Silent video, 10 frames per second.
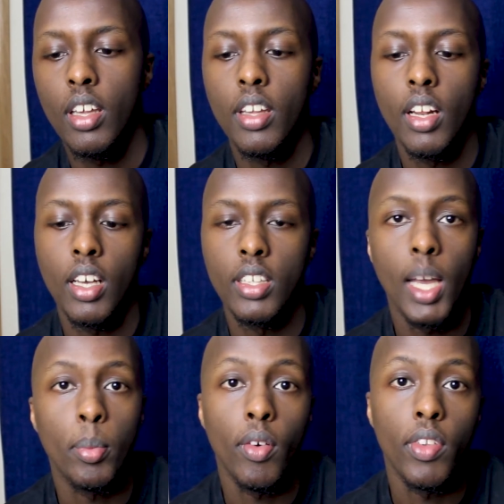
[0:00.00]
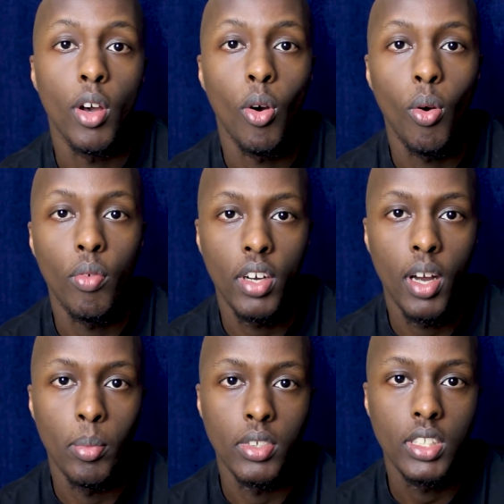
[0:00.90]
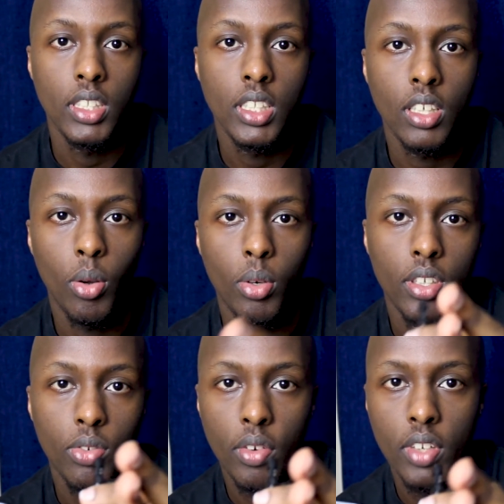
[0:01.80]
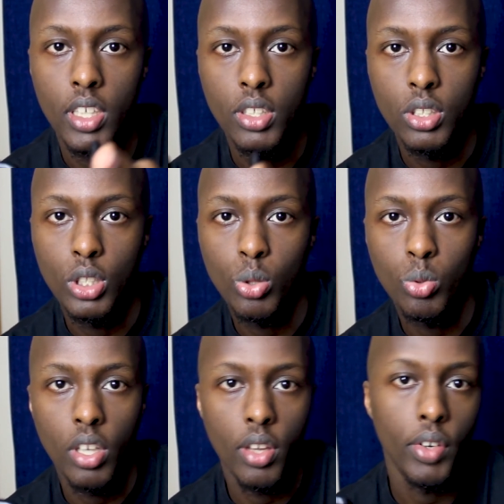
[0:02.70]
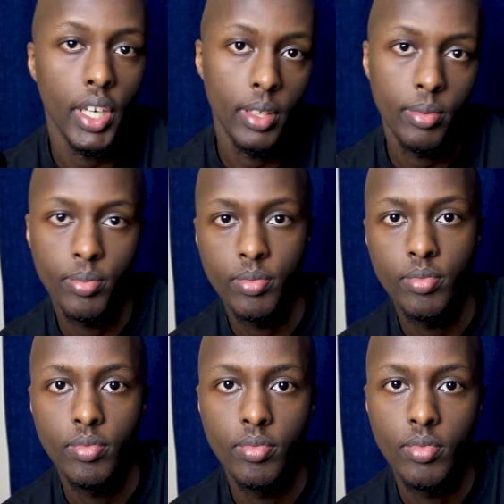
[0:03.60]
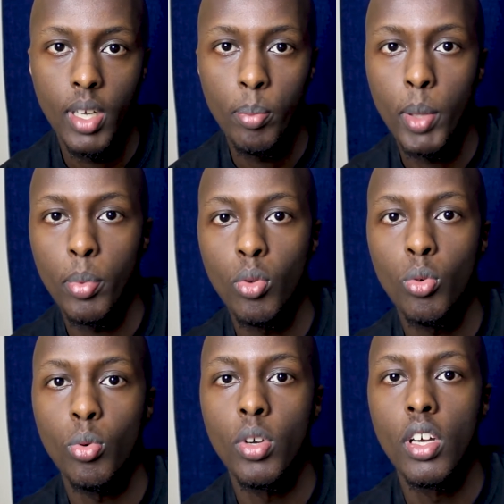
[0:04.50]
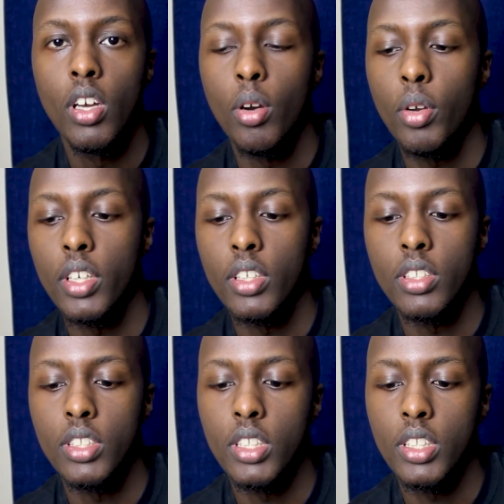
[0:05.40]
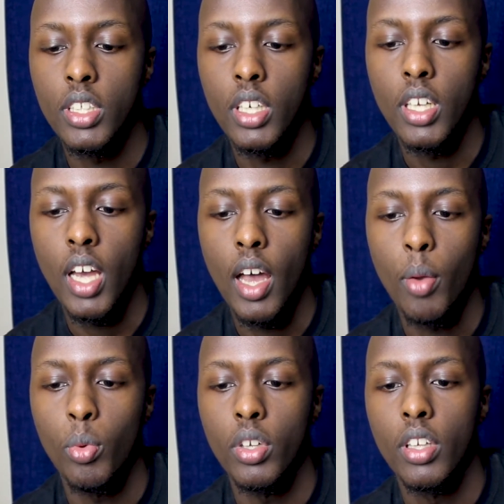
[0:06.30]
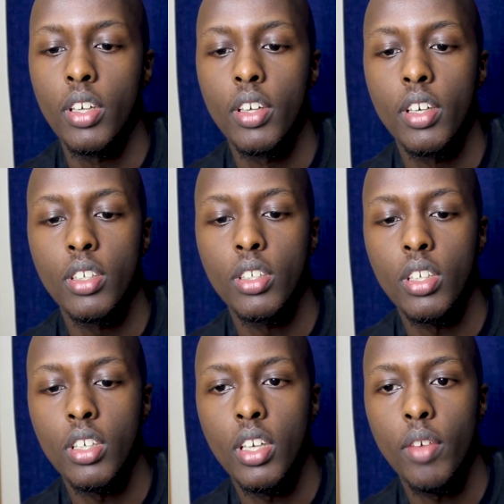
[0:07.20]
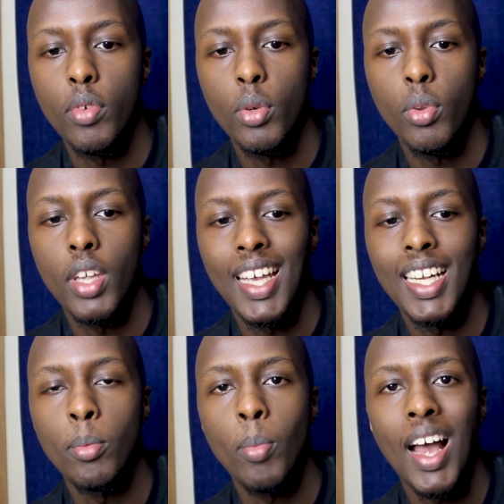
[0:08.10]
they're like a type of the overcomers according to Revelations 2-3. People who, okay, Jesus said, I will give you the hidden